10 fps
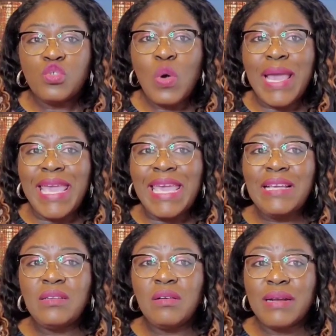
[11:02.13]
so
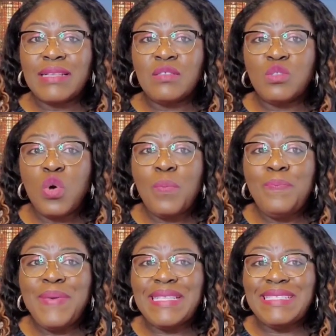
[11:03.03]
ignorant, so
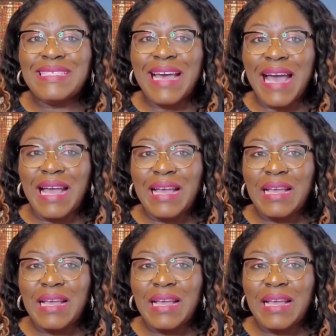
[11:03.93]
bitter